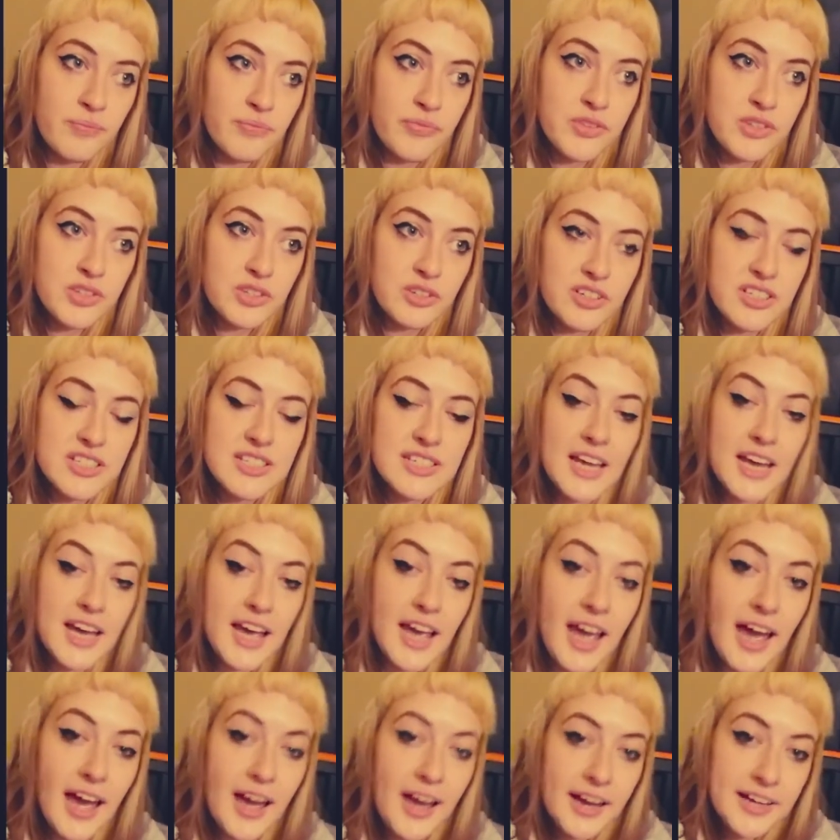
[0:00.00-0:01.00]
So he's not
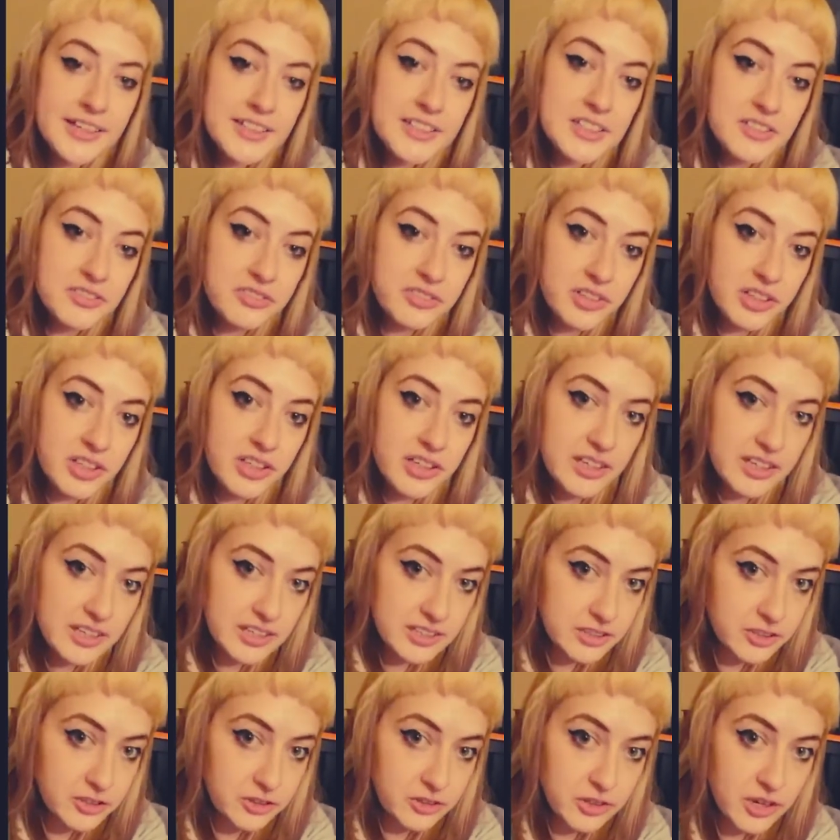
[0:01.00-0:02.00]
actively in
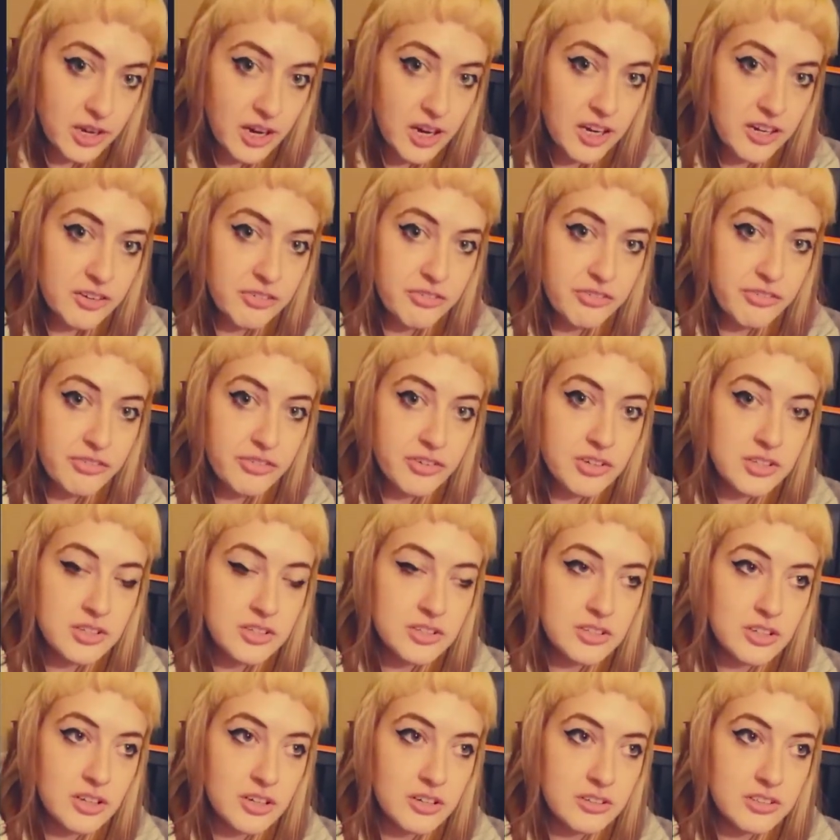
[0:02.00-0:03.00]
their life.
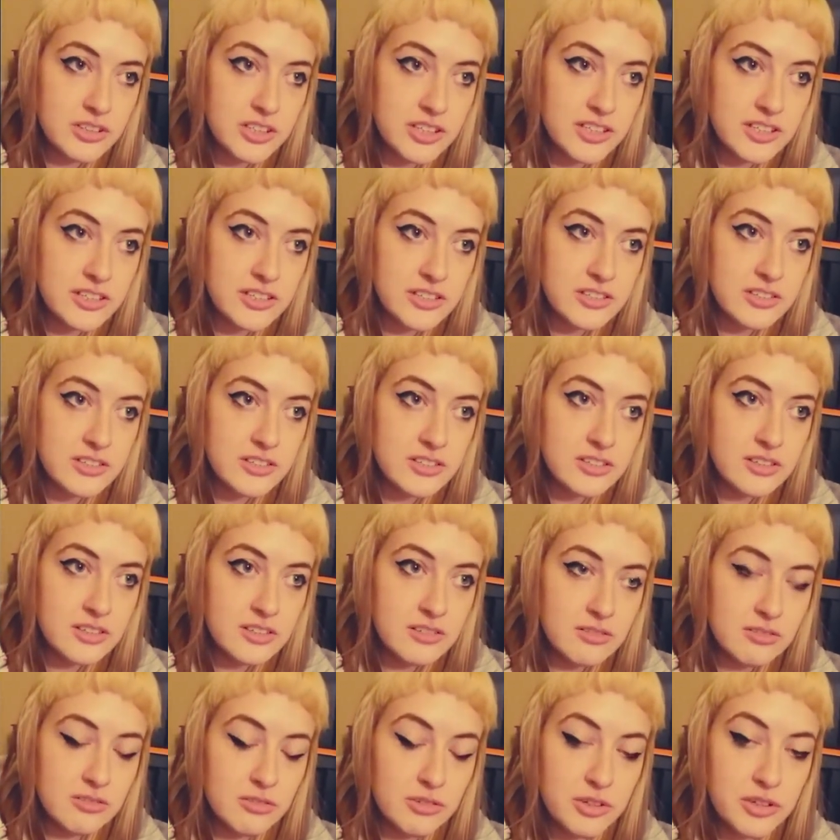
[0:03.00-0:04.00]
So I don't think it's
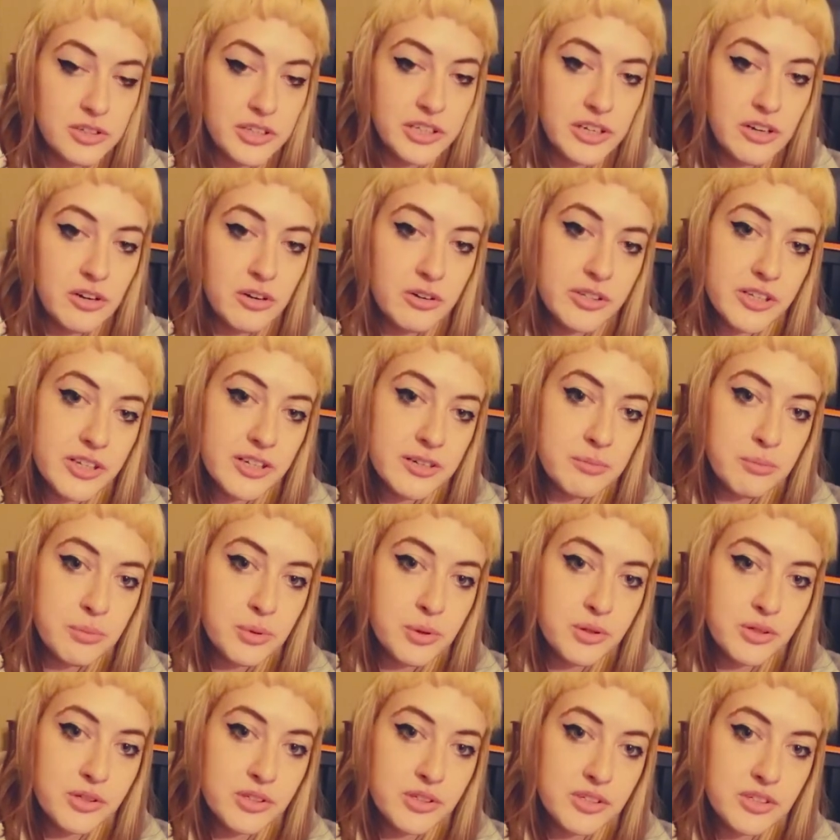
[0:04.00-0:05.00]
really all that
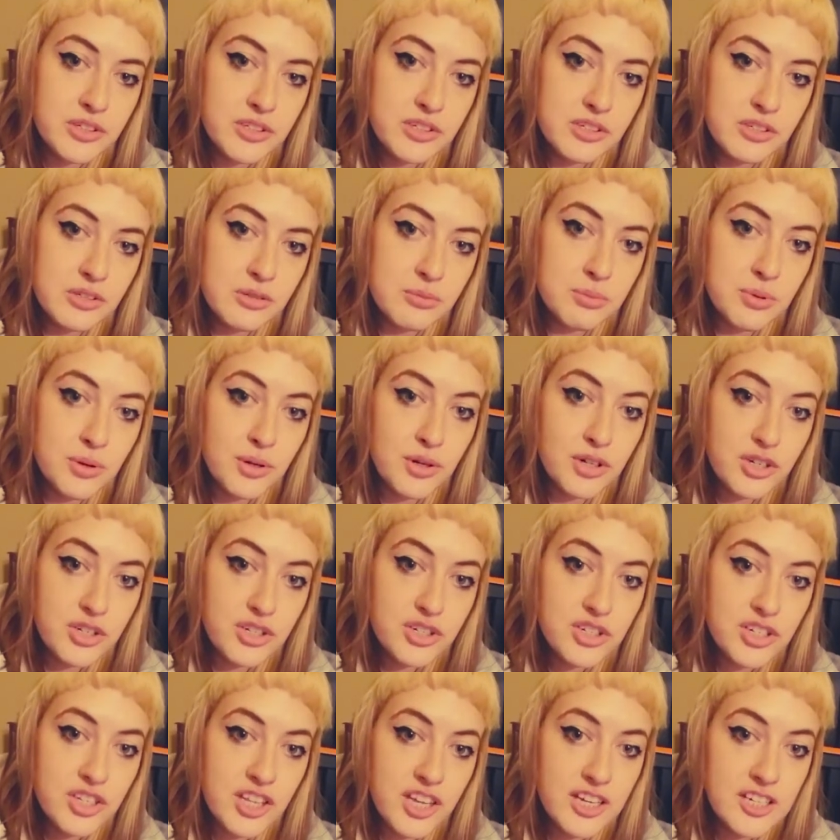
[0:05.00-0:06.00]
important to
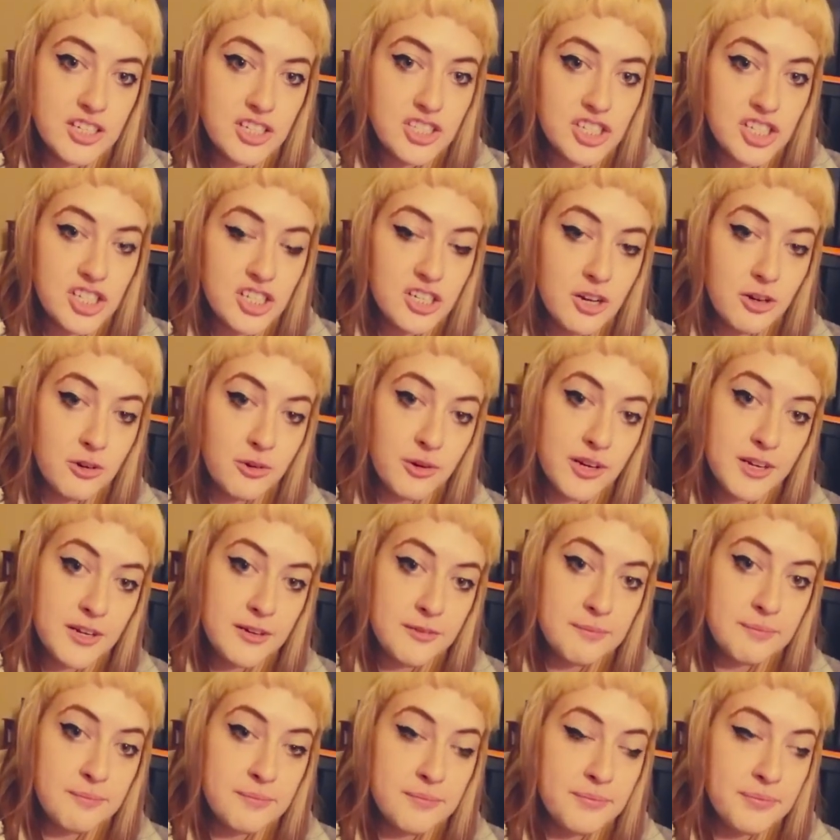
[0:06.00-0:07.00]
push that she know
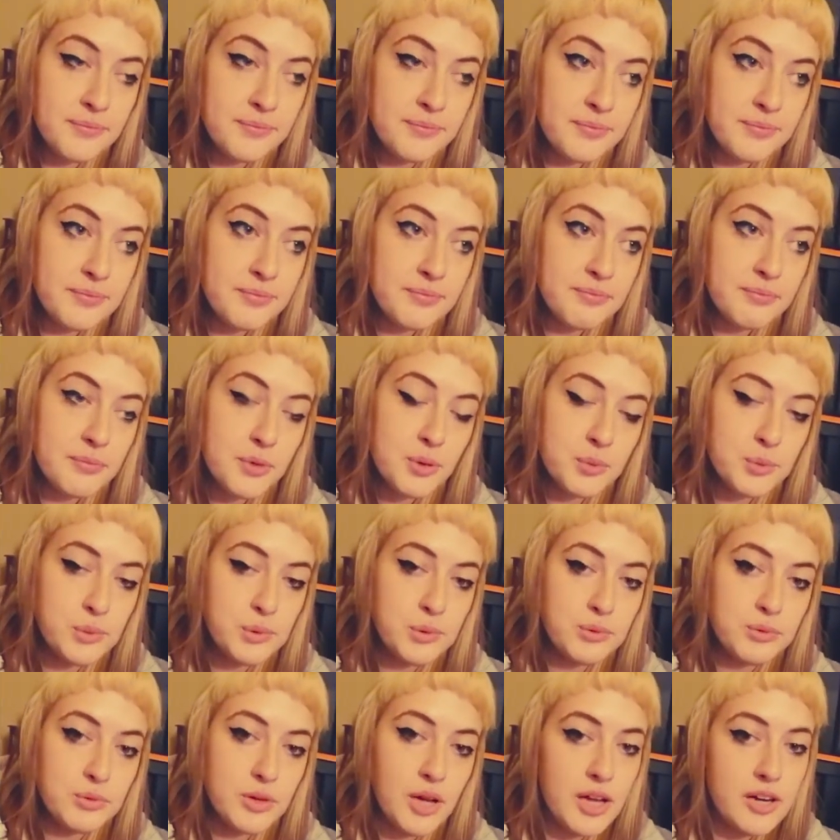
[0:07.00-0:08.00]
him. But
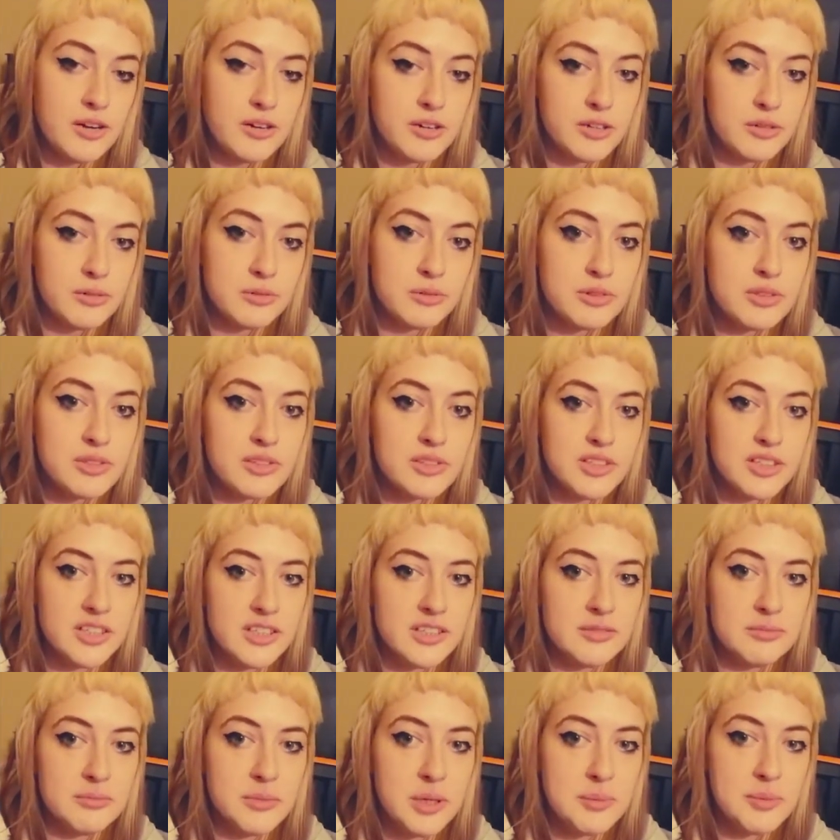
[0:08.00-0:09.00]
I don't know. We'll see.
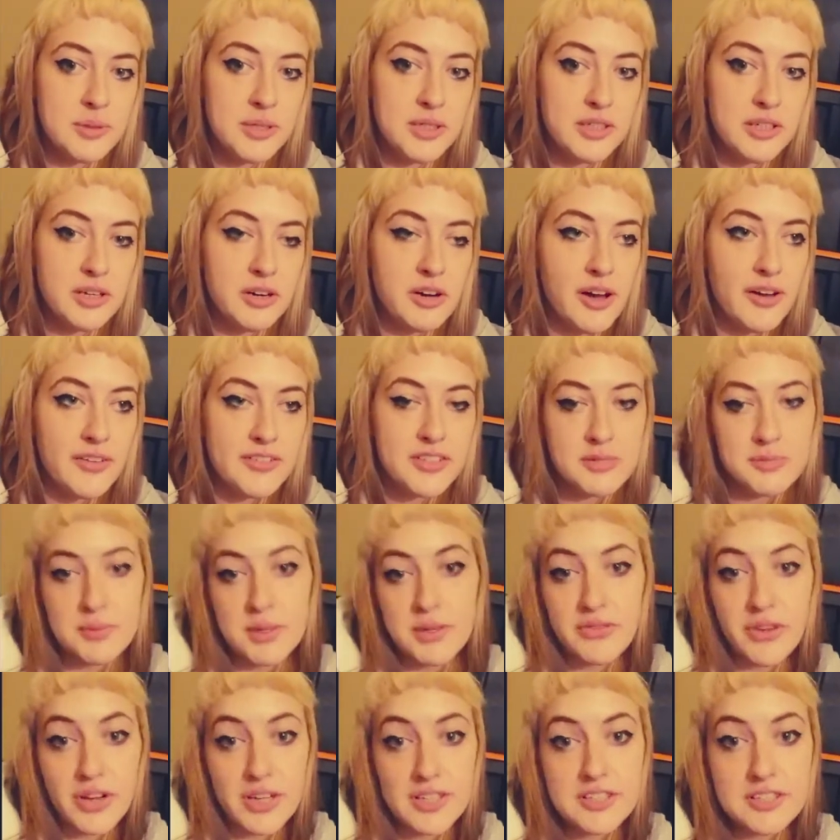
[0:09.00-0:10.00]
Maybe y'all have some
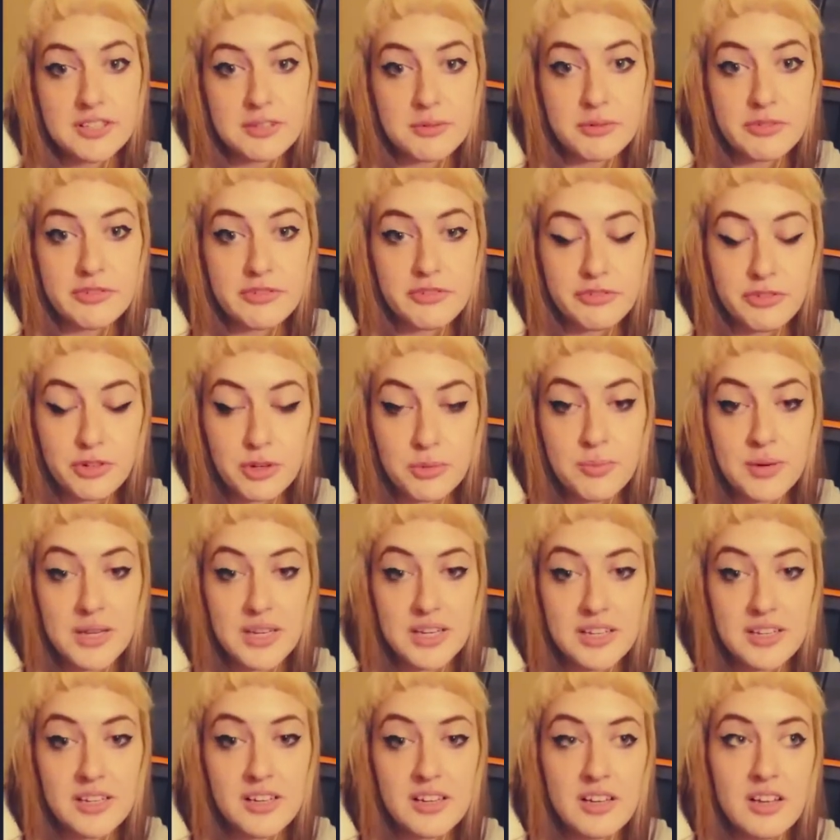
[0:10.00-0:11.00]
advice for
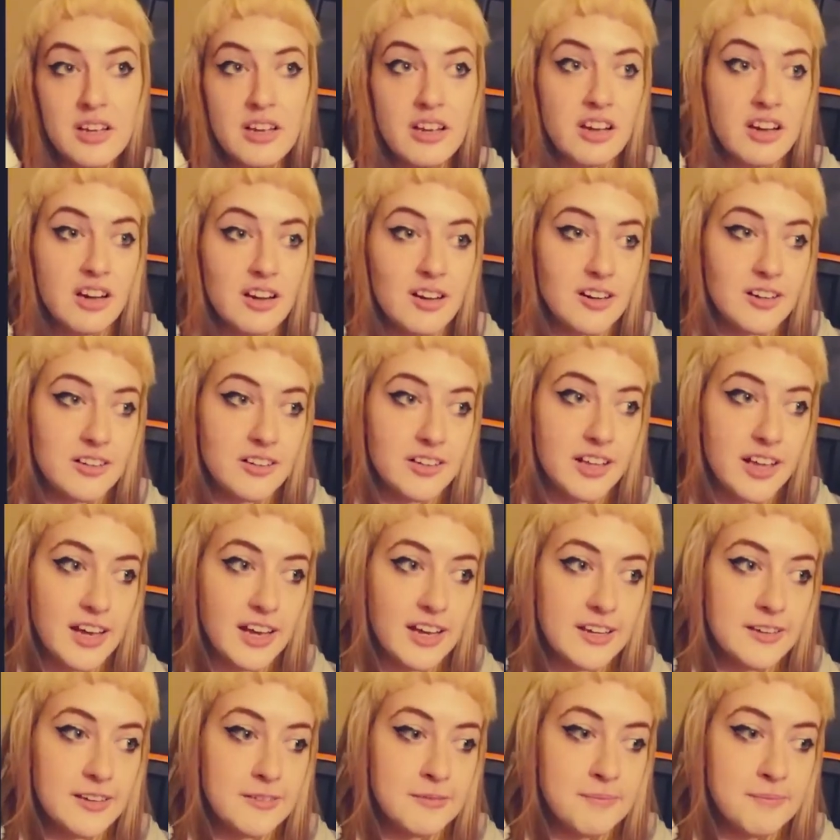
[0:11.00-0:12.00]
me on that.